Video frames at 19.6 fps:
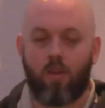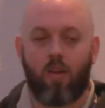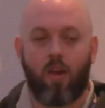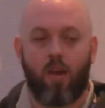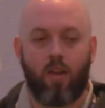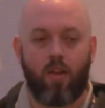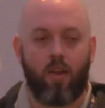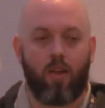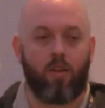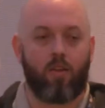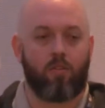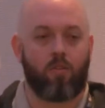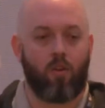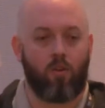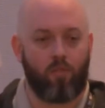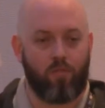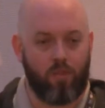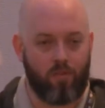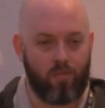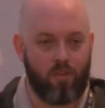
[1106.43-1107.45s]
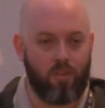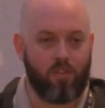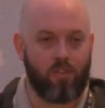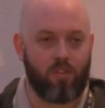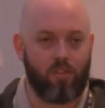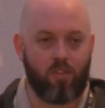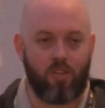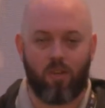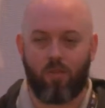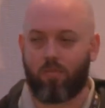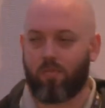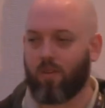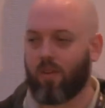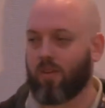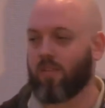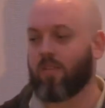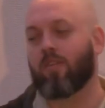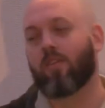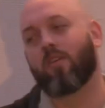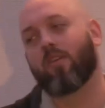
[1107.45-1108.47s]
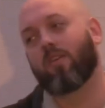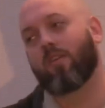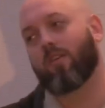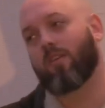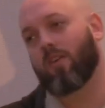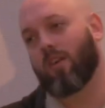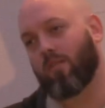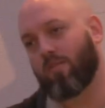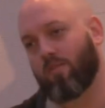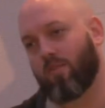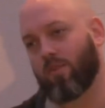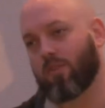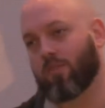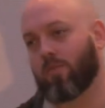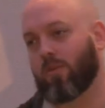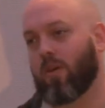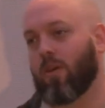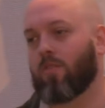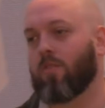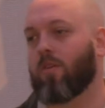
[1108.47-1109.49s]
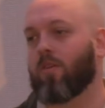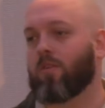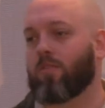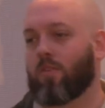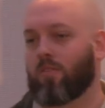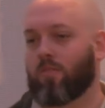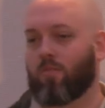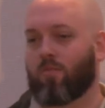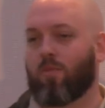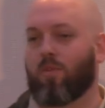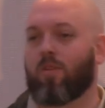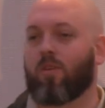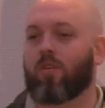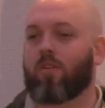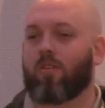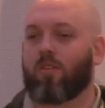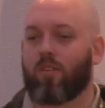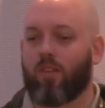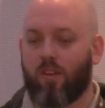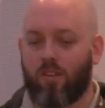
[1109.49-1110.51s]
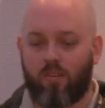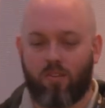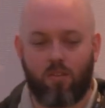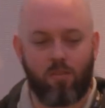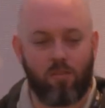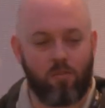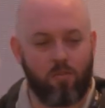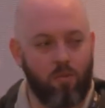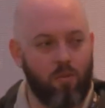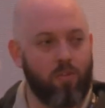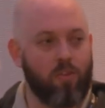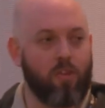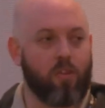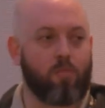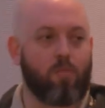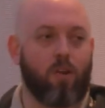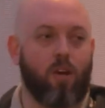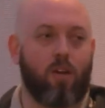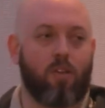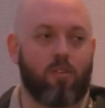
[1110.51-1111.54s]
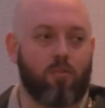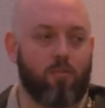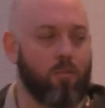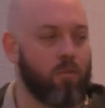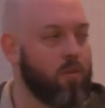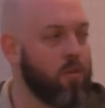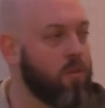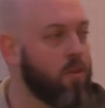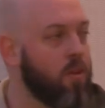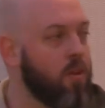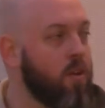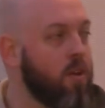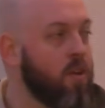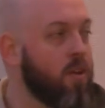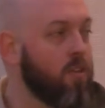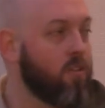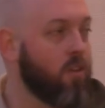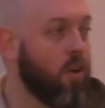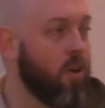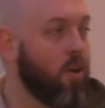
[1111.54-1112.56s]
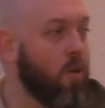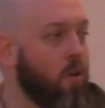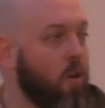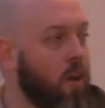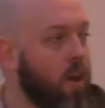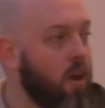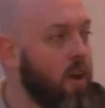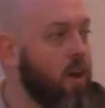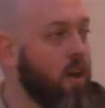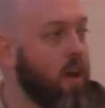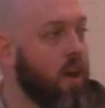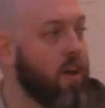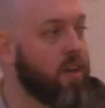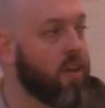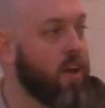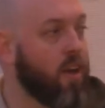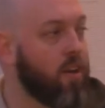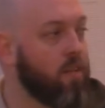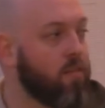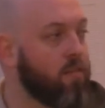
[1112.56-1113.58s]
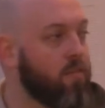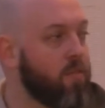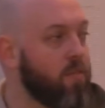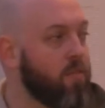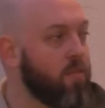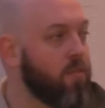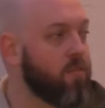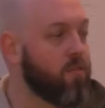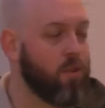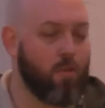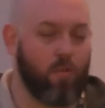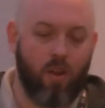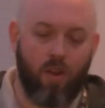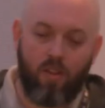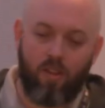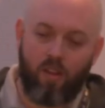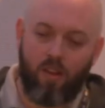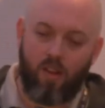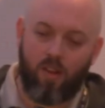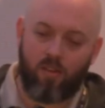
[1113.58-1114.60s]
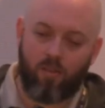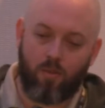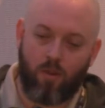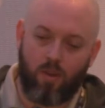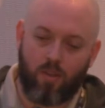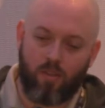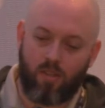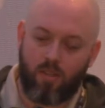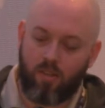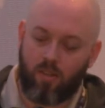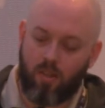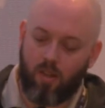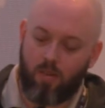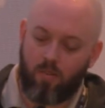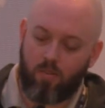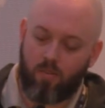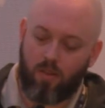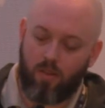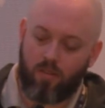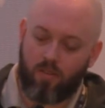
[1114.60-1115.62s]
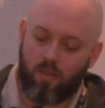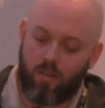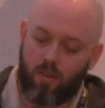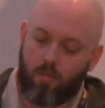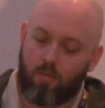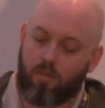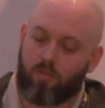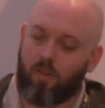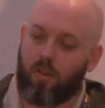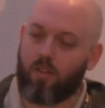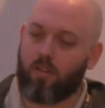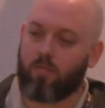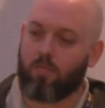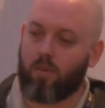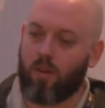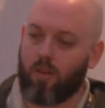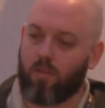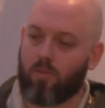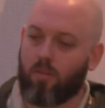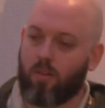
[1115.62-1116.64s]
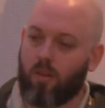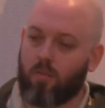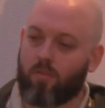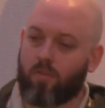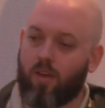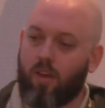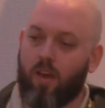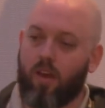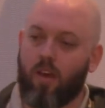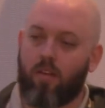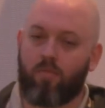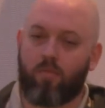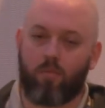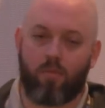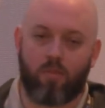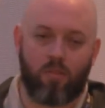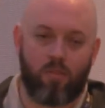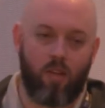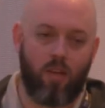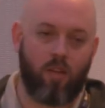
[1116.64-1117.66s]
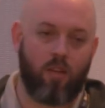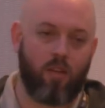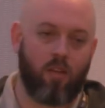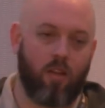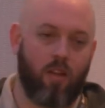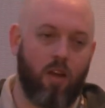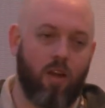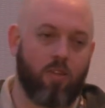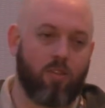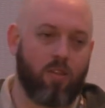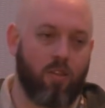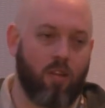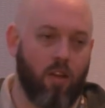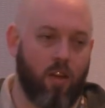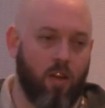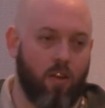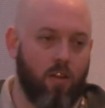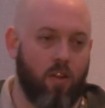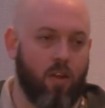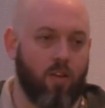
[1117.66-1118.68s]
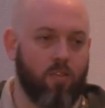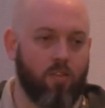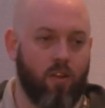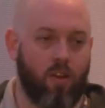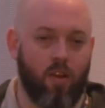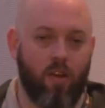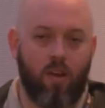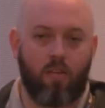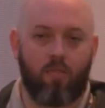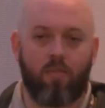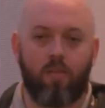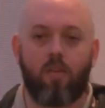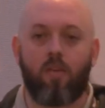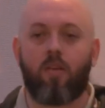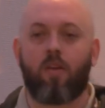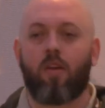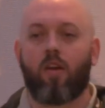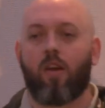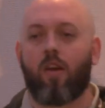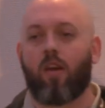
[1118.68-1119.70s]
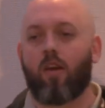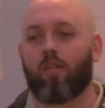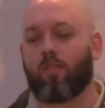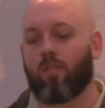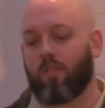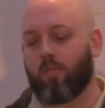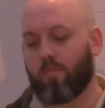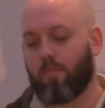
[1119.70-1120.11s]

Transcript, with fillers: And then it hopefully reads the chip, right? Unfortunately, we all know that doesn't work as smoothly as possible. So I kind of threw away the SOIC clip and said, let me try these micro clips I have from a Saleae logic analyzer I have. And